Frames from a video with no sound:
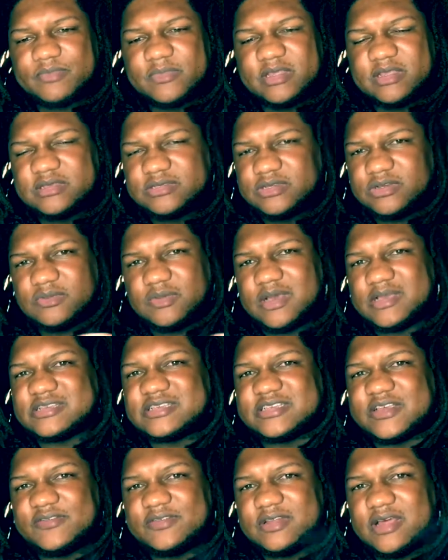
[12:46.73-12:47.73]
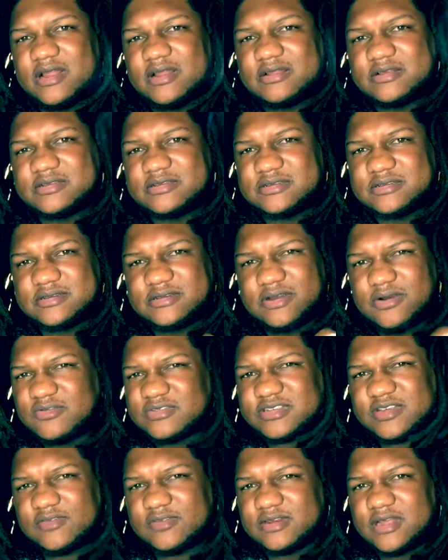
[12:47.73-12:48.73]
So about $7, a little over
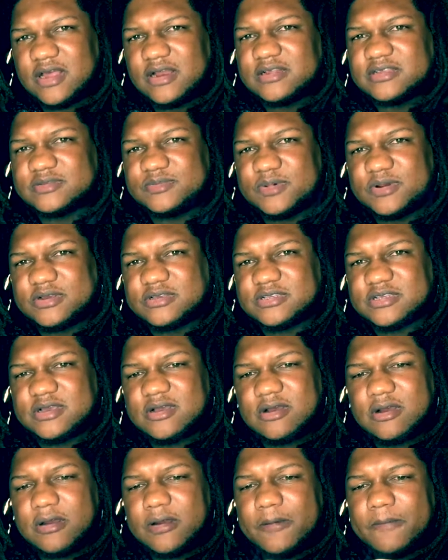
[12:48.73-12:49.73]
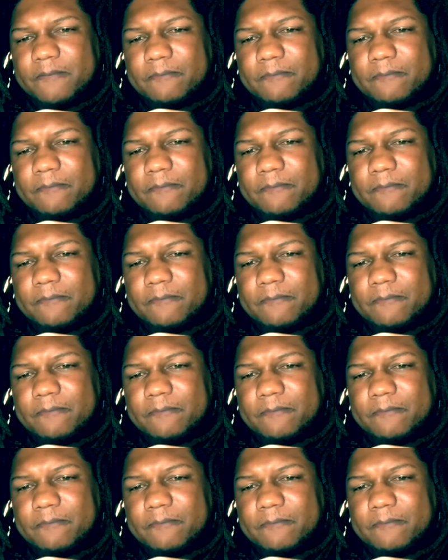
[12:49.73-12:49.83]
$7 per cigar.